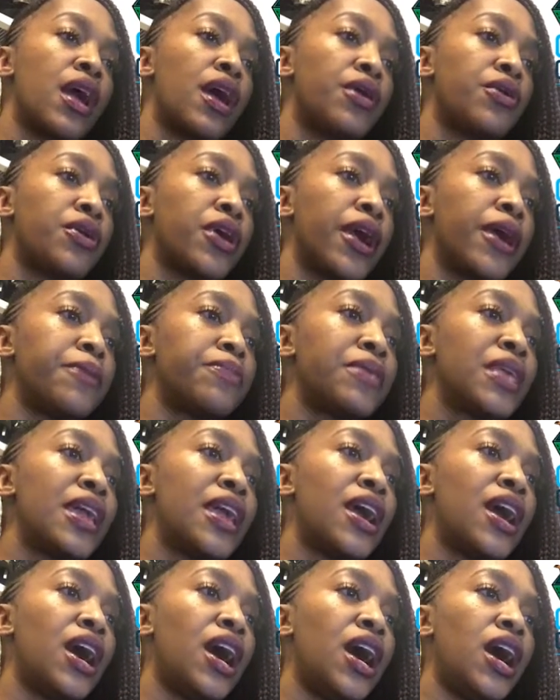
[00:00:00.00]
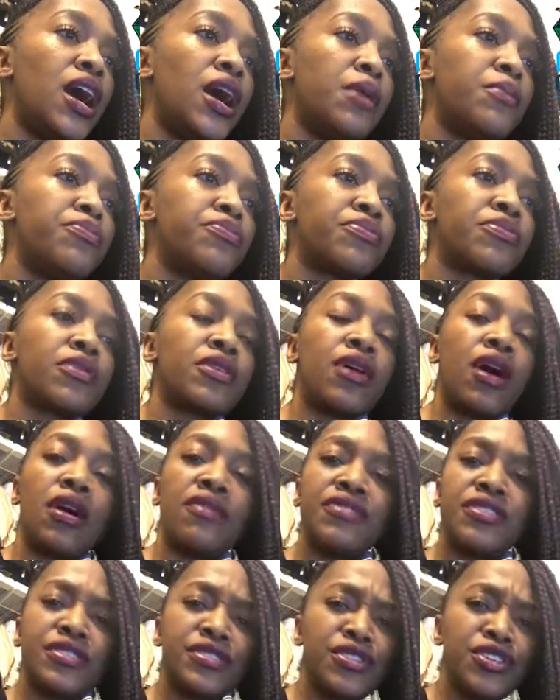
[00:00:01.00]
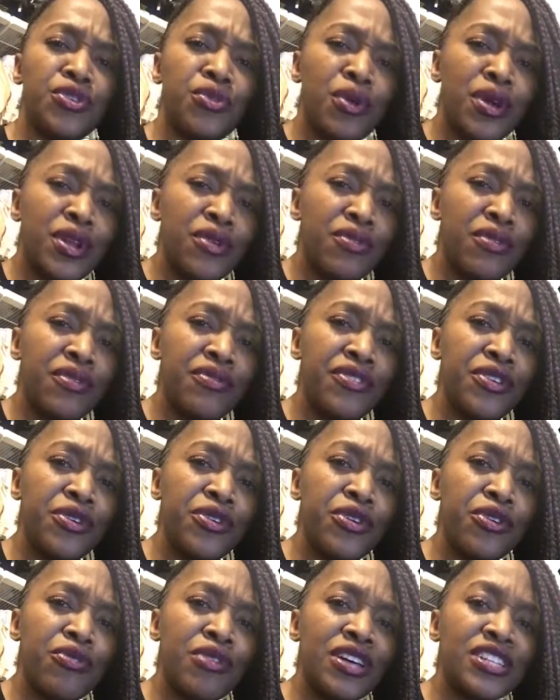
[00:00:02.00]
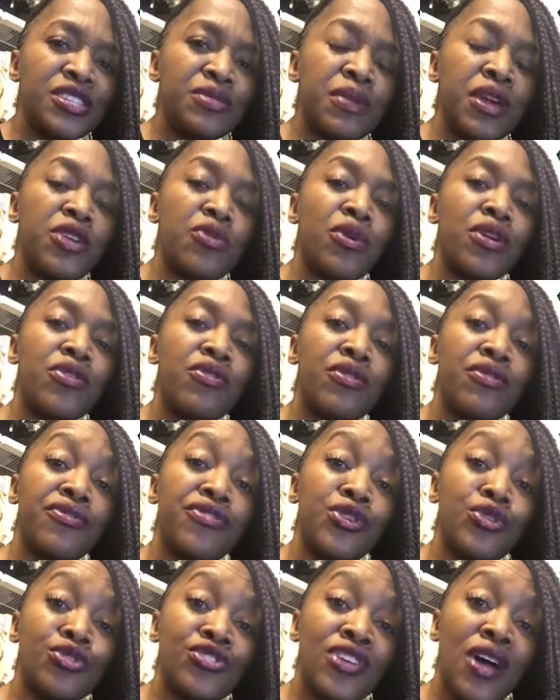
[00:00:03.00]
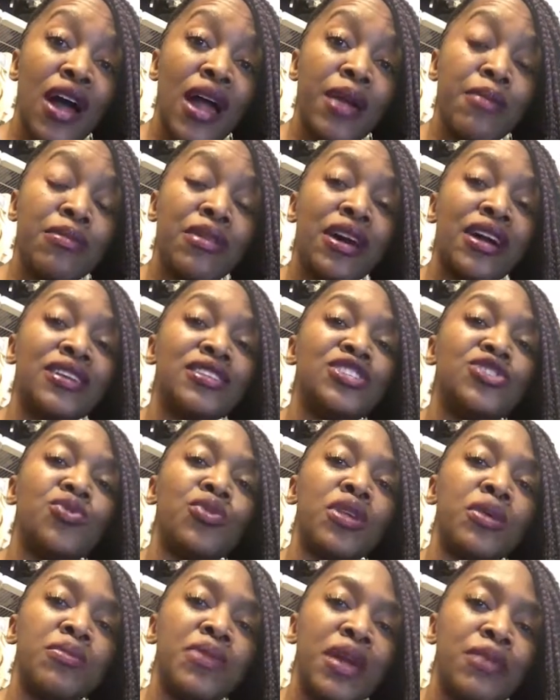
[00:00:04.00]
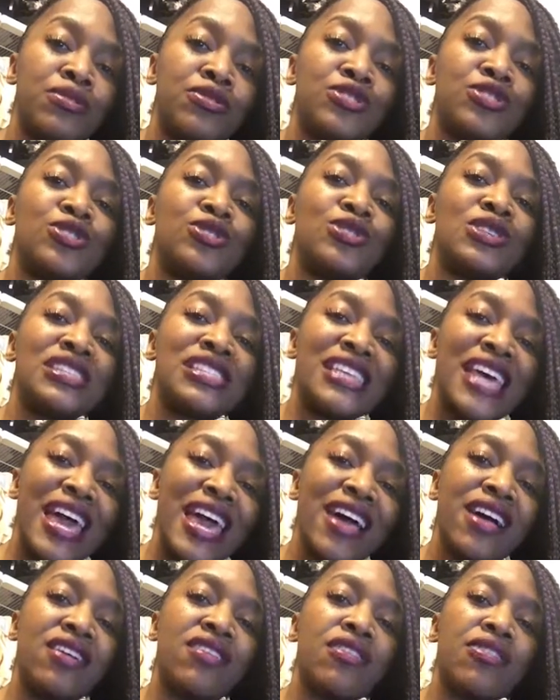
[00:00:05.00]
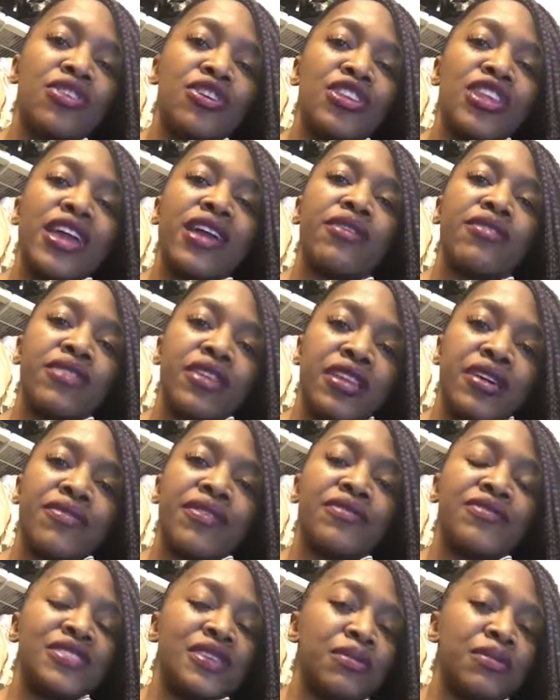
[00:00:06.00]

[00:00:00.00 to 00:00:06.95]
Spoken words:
Okay. Obviously, you want to review your resume. You want to review timelines. You want to be able to tell the narrative.